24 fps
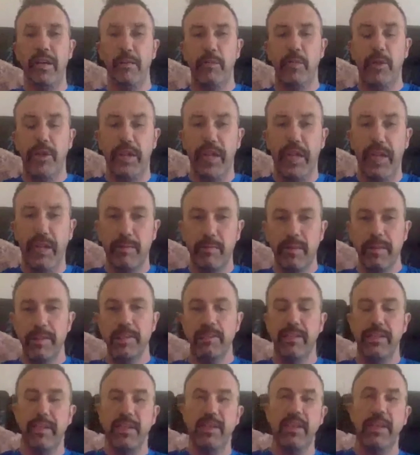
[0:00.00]
My name
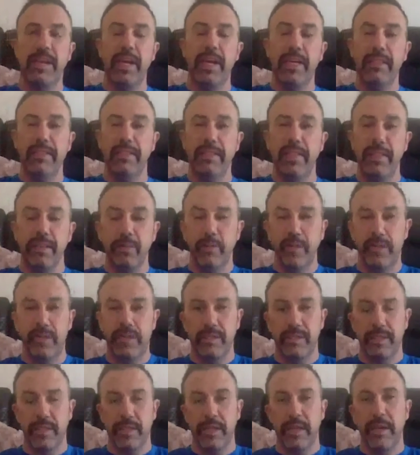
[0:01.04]
is Andy
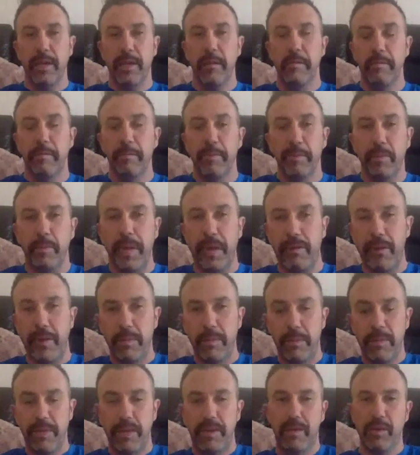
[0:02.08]
Lewis,
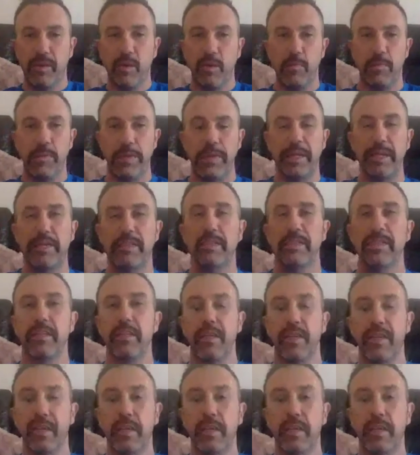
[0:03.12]
Paralympic gold medalist.